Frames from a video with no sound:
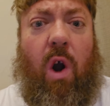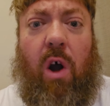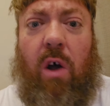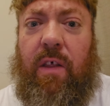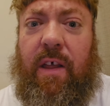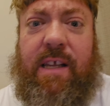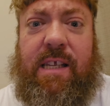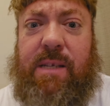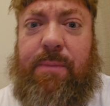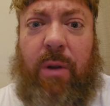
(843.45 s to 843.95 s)
you
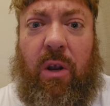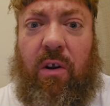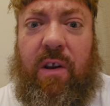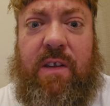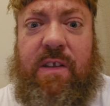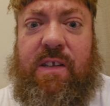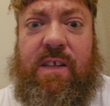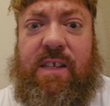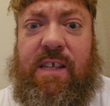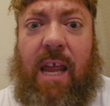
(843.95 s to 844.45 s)
all
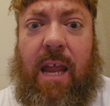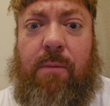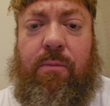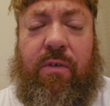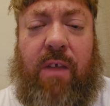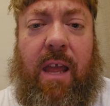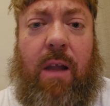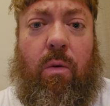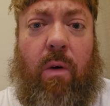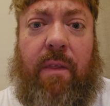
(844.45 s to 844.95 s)
experience the
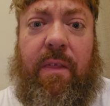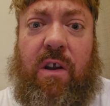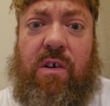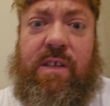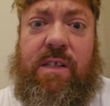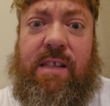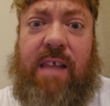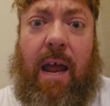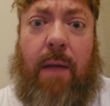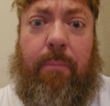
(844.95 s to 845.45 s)
same thing
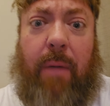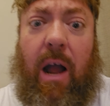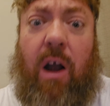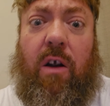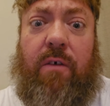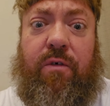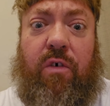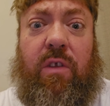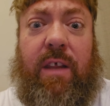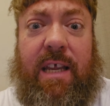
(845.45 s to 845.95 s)
when there's that
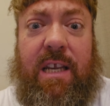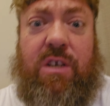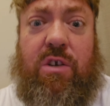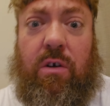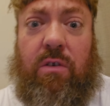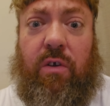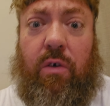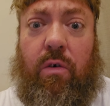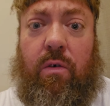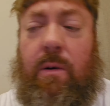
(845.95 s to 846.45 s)
powerful
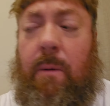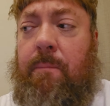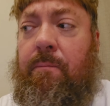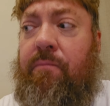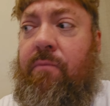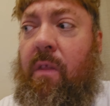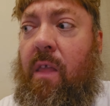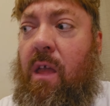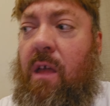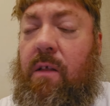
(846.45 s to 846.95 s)

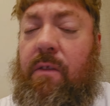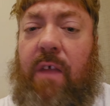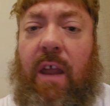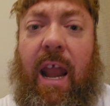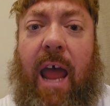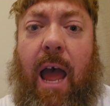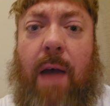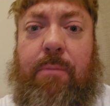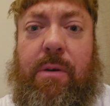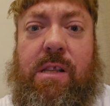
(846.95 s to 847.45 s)
interlude
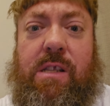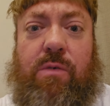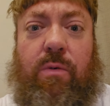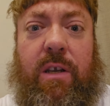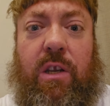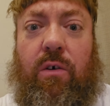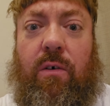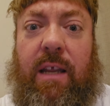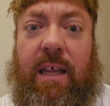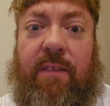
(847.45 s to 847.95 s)
that
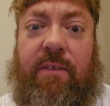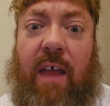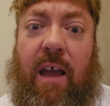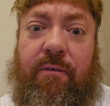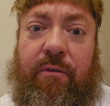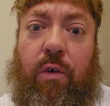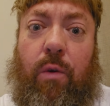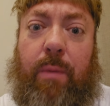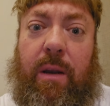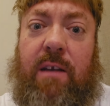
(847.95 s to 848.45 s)
happens when you
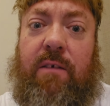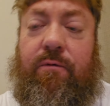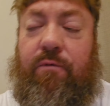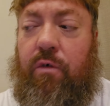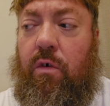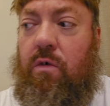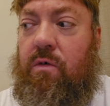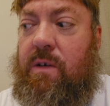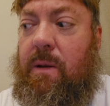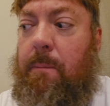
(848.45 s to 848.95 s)
eat that
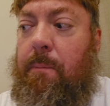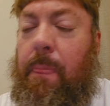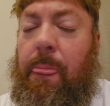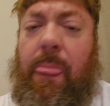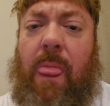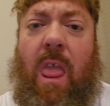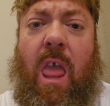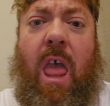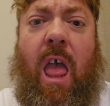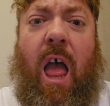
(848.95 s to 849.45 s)
forbidden fruit.
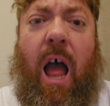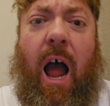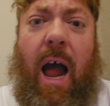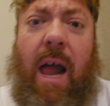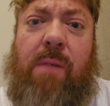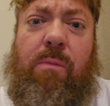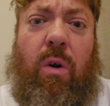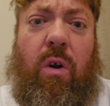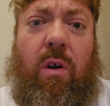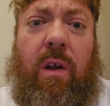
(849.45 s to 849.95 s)

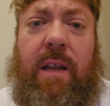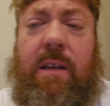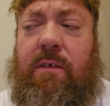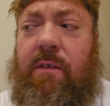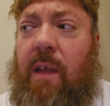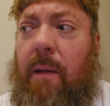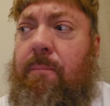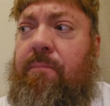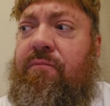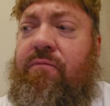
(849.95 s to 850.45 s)
I'm
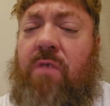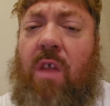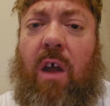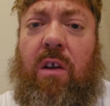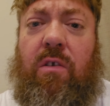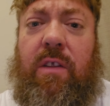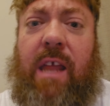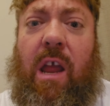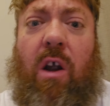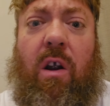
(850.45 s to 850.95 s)
worried that
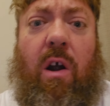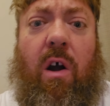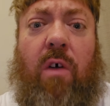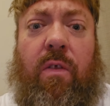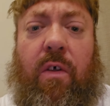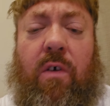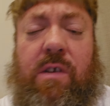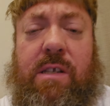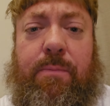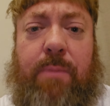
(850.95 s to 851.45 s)
not only
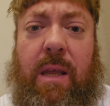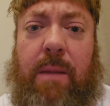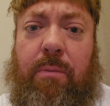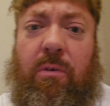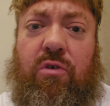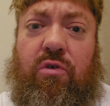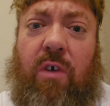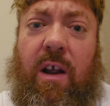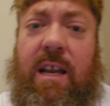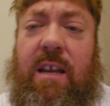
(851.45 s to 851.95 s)
are all those
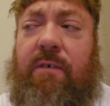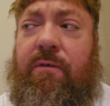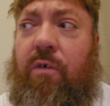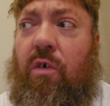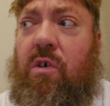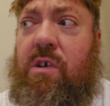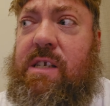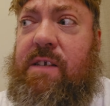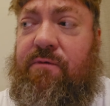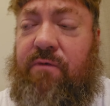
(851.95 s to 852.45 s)
people trying
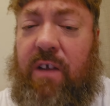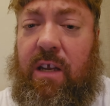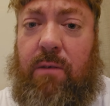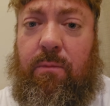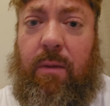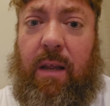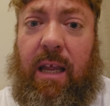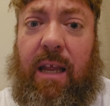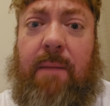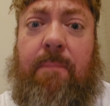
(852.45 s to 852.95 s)
to force
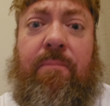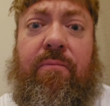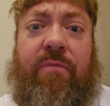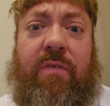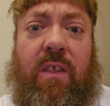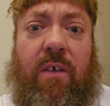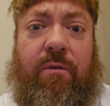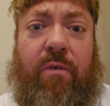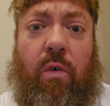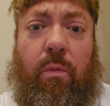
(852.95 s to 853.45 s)
feed me
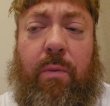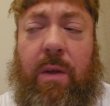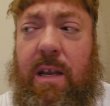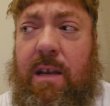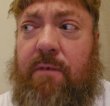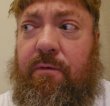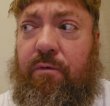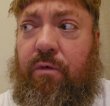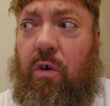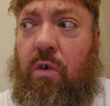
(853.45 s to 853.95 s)
the
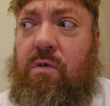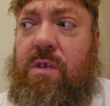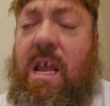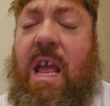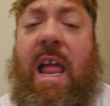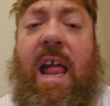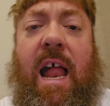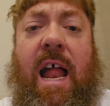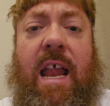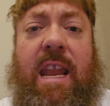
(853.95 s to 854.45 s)
forbidden
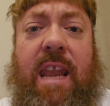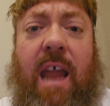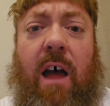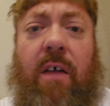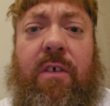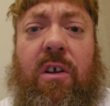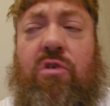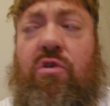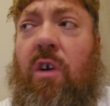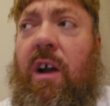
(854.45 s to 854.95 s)
fruit,
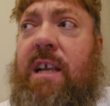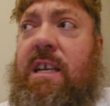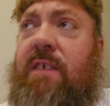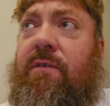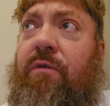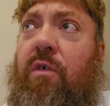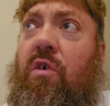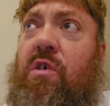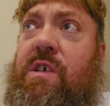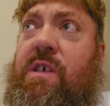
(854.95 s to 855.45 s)
now they're
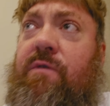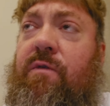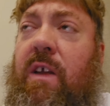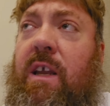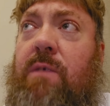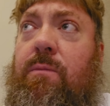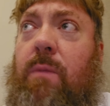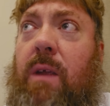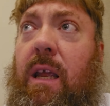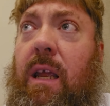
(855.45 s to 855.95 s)
trying to
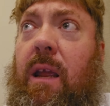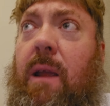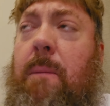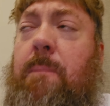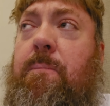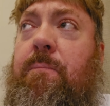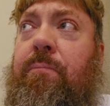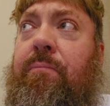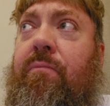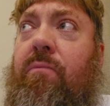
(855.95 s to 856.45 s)
force feed
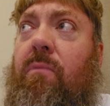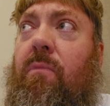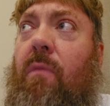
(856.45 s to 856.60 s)
me